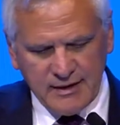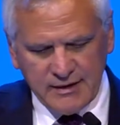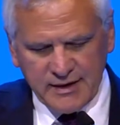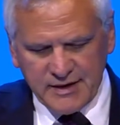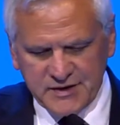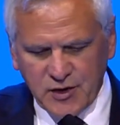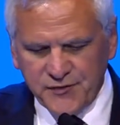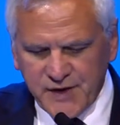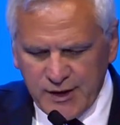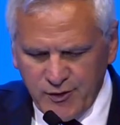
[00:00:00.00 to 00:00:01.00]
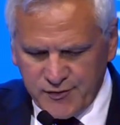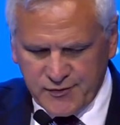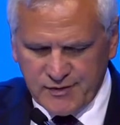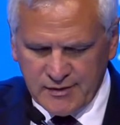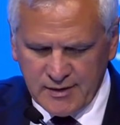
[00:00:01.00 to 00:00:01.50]
that is continued
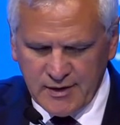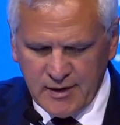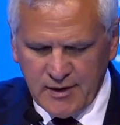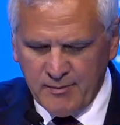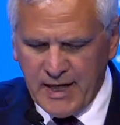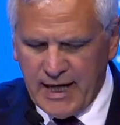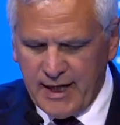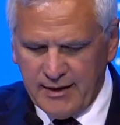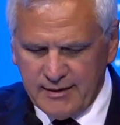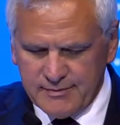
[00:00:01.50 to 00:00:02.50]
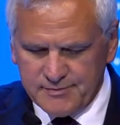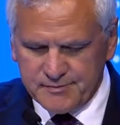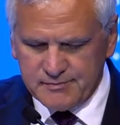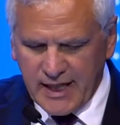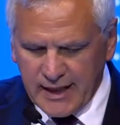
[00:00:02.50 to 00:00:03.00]
by
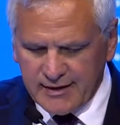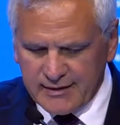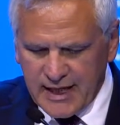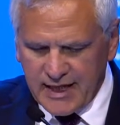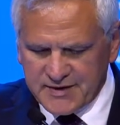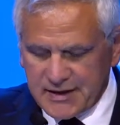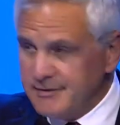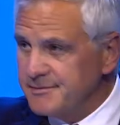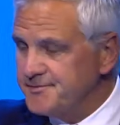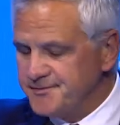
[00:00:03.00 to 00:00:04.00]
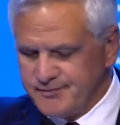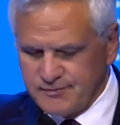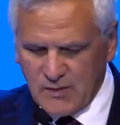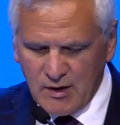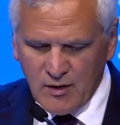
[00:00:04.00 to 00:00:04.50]
Marianne Thijssen,
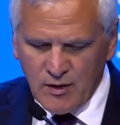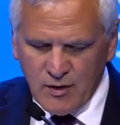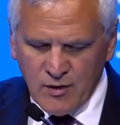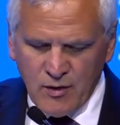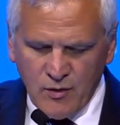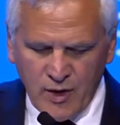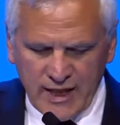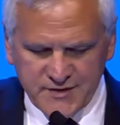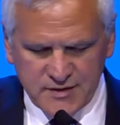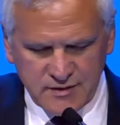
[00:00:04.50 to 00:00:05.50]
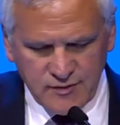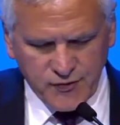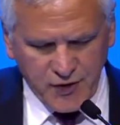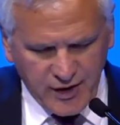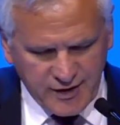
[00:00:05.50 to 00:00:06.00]
who has
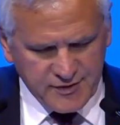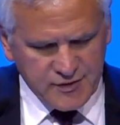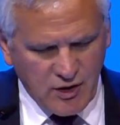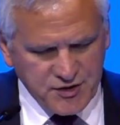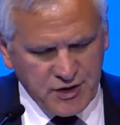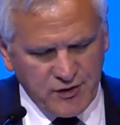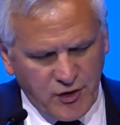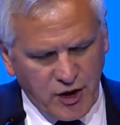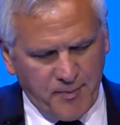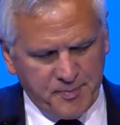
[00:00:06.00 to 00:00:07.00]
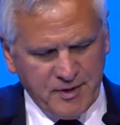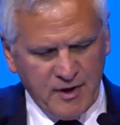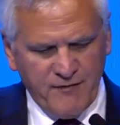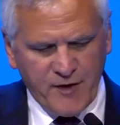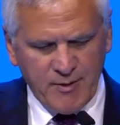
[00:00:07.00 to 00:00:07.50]
turned social Europe
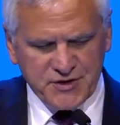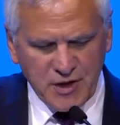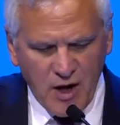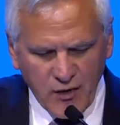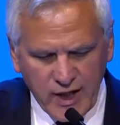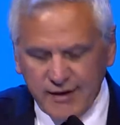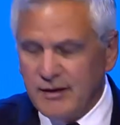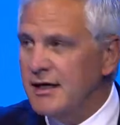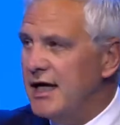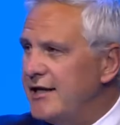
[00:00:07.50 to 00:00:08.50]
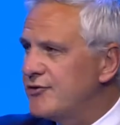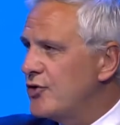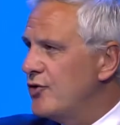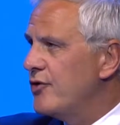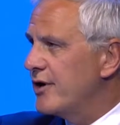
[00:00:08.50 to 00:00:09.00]
from a slogan
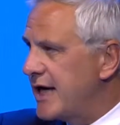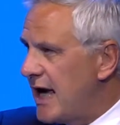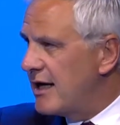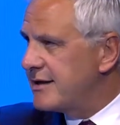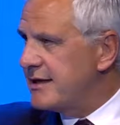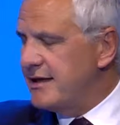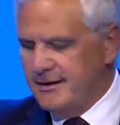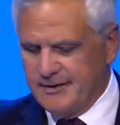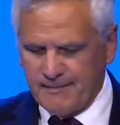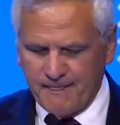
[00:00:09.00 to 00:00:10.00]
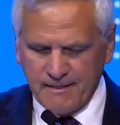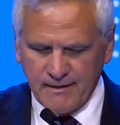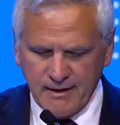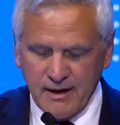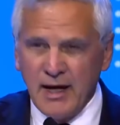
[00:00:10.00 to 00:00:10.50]
into reality.
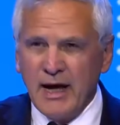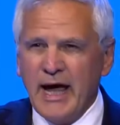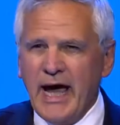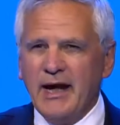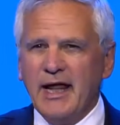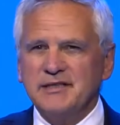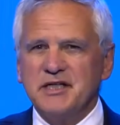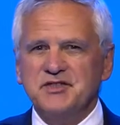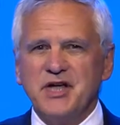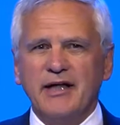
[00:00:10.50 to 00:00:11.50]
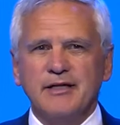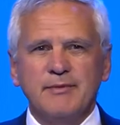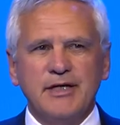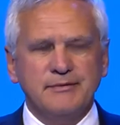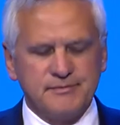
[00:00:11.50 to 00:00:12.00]
And ladies and
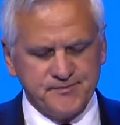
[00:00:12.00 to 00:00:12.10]
gentlemen,